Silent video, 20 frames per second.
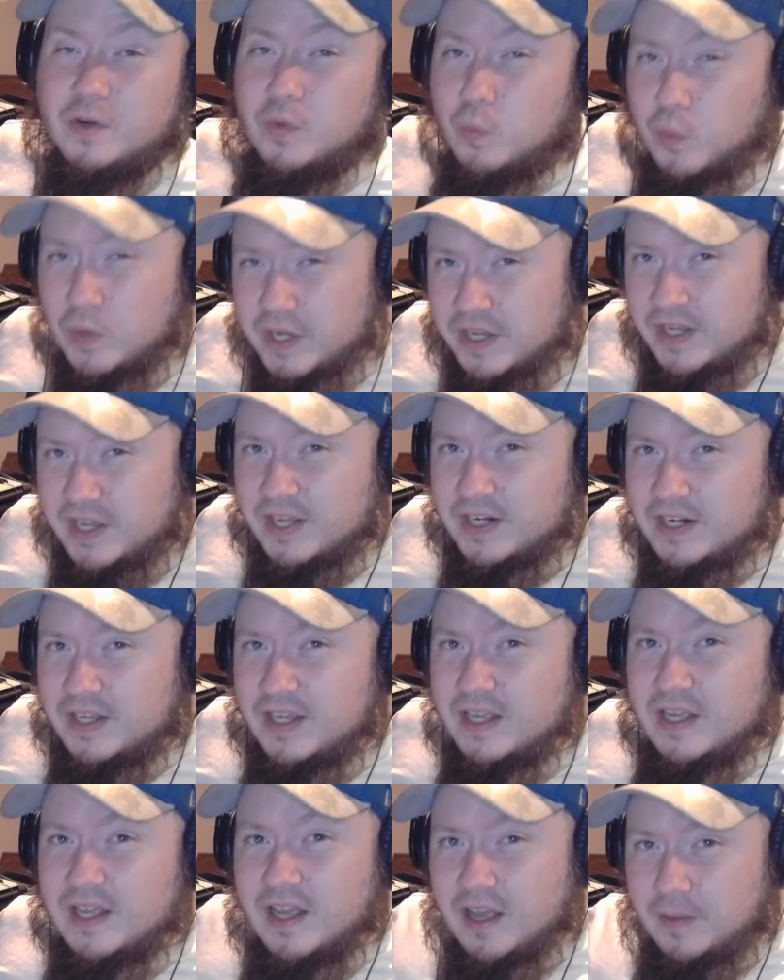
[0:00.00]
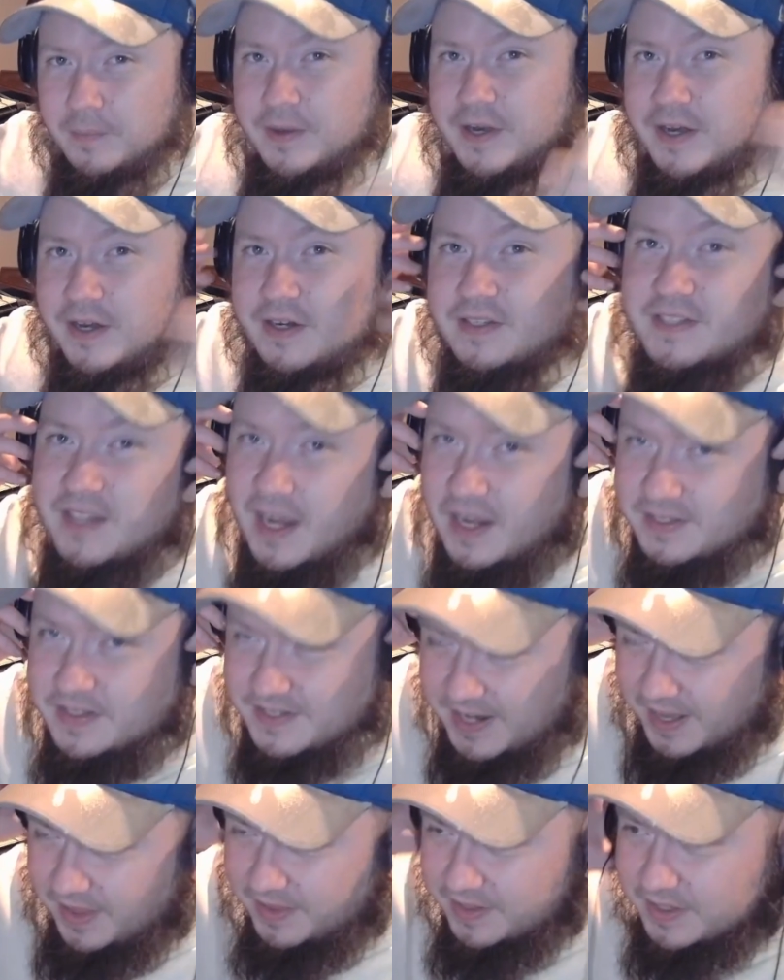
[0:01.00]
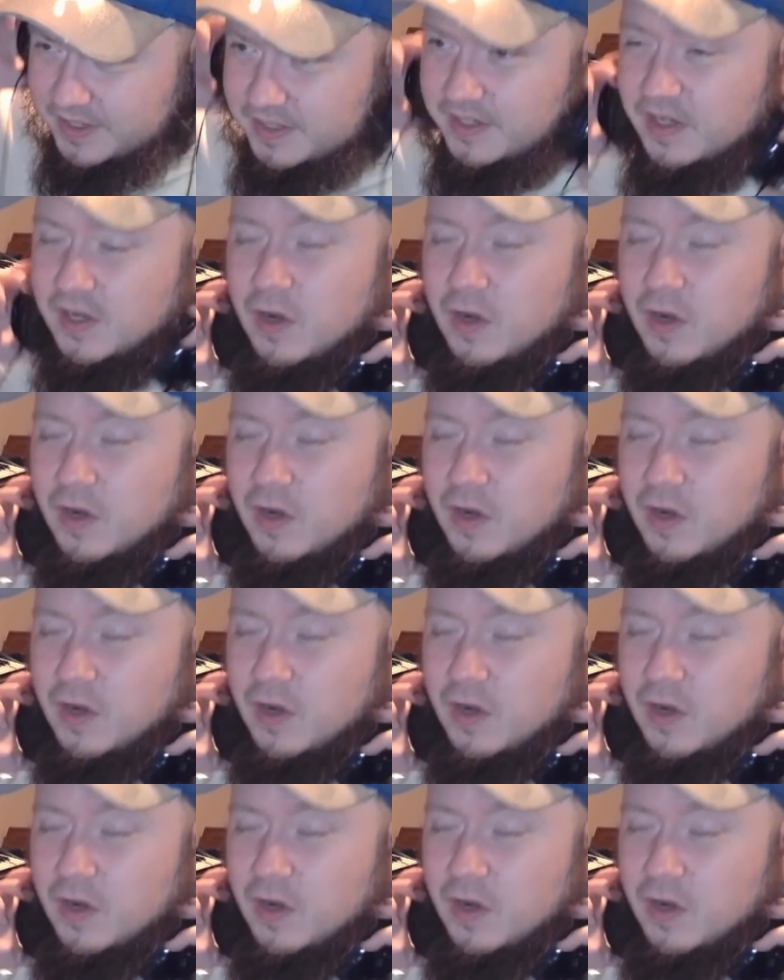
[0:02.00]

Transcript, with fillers: win America's Got Talent,